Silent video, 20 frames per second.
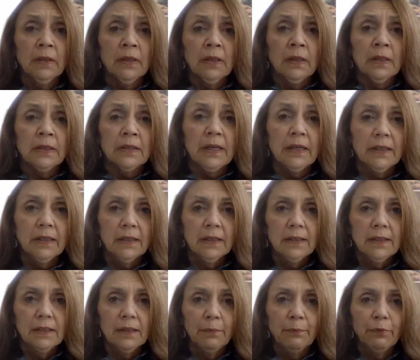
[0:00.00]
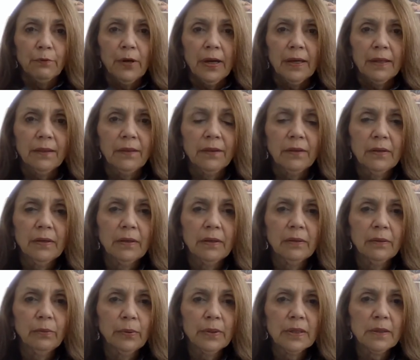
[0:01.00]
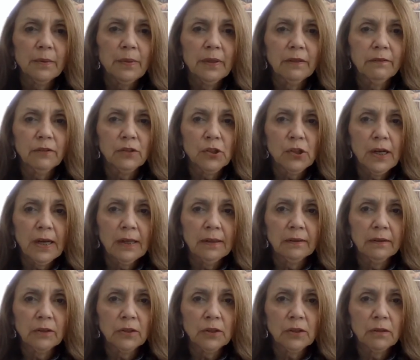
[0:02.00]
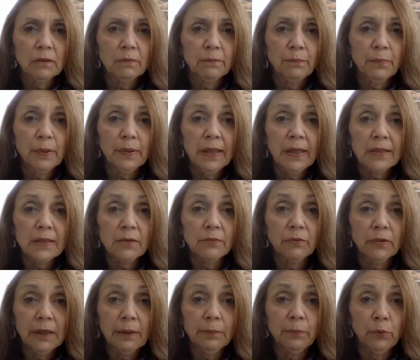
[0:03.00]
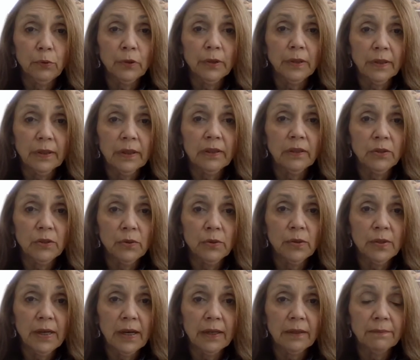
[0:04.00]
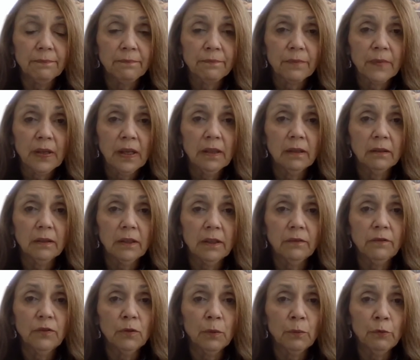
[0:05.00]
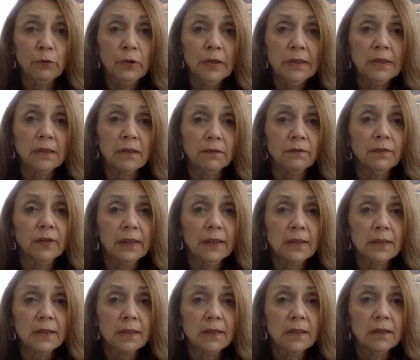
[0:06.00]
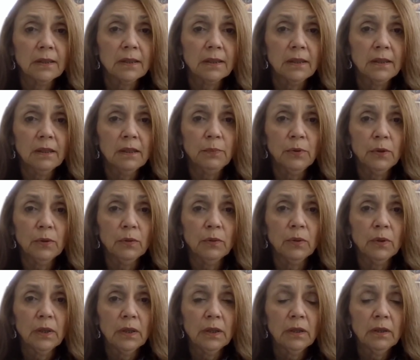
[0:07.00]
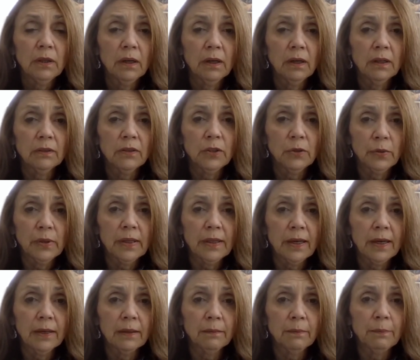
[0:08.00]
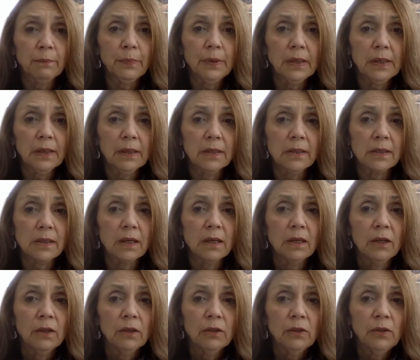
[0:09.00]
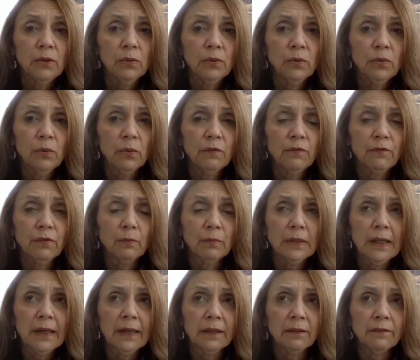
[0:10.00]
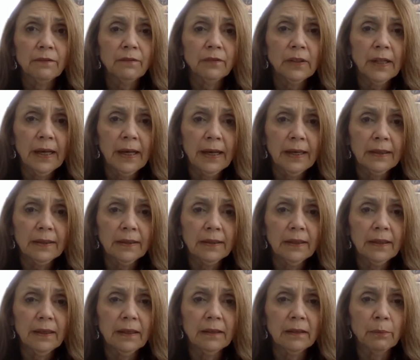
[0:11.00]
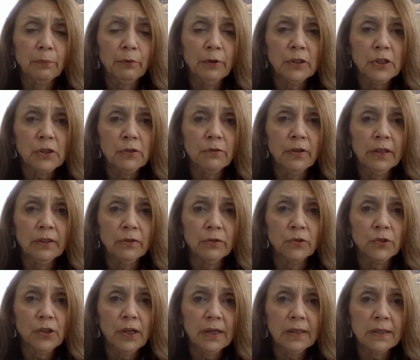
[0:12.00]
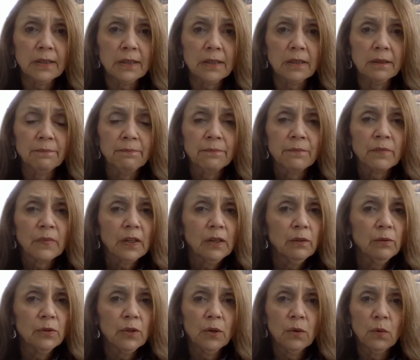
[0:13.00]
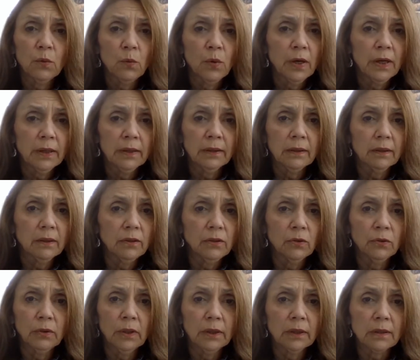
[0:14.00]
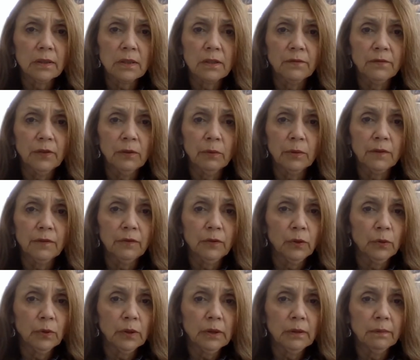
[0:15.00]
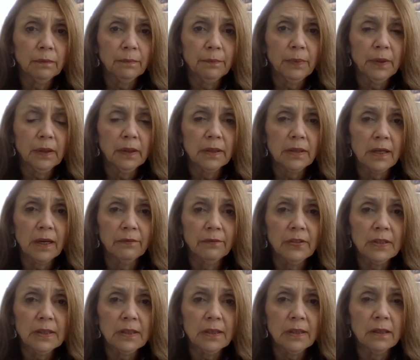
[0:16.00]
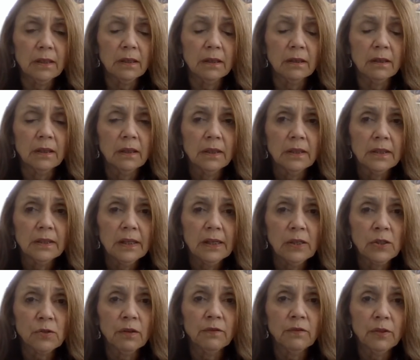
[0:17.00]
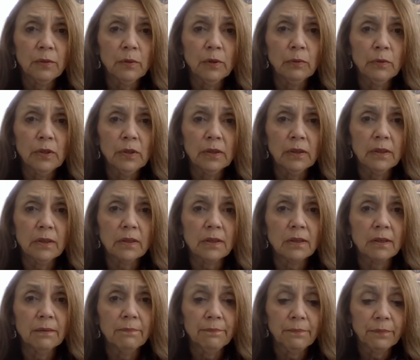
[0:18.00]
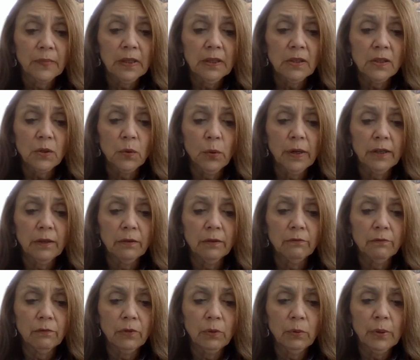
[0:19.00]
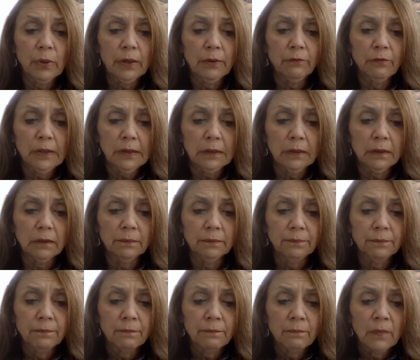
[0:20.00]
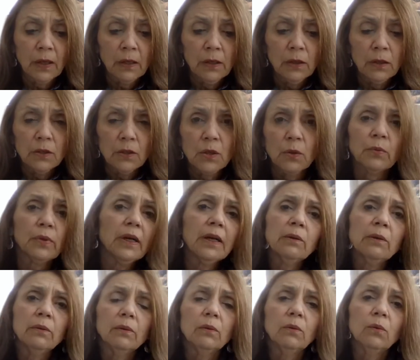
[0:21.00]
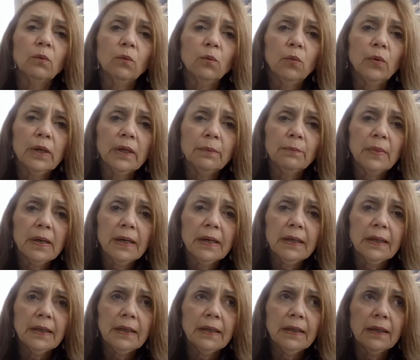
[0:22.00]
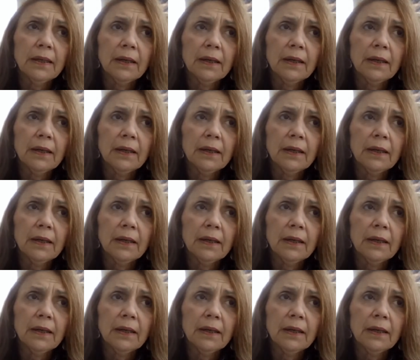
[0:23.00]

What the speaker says: taking a deep breath was a bit of a challenge. But that's really important that you do that. And they'll give you a breathing device to keep you doing that, because you, from lying flat and the pressure on your chest, you don't want your lungs to fill with fluid, because obviously the danger of pneumonia is quite real. So when my